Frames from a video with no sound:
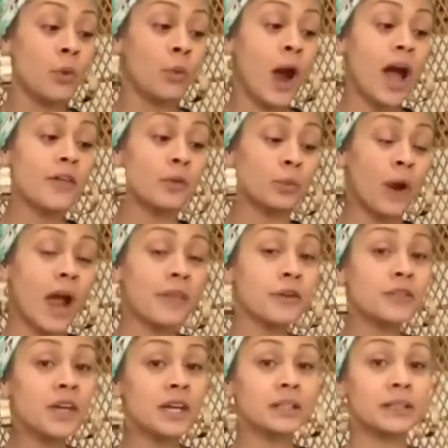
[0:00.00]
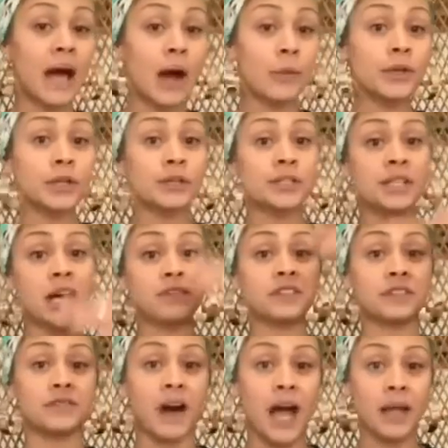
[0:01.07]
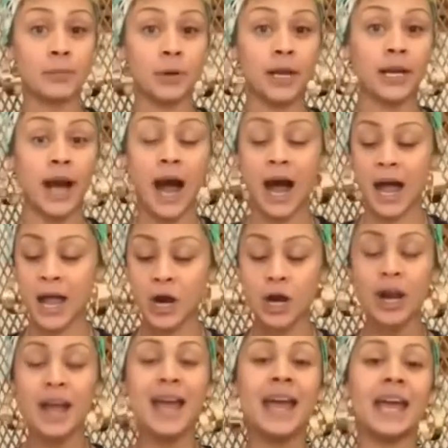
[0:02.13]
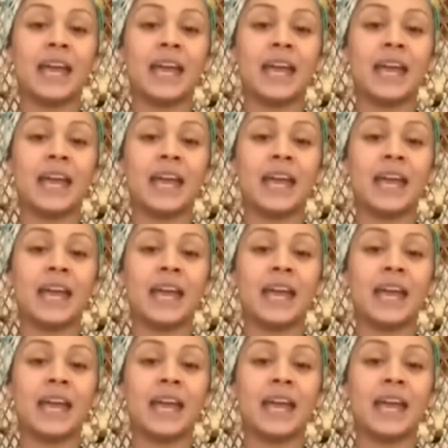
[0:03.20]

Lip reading: Rather than allowing yourself to vibrate higher,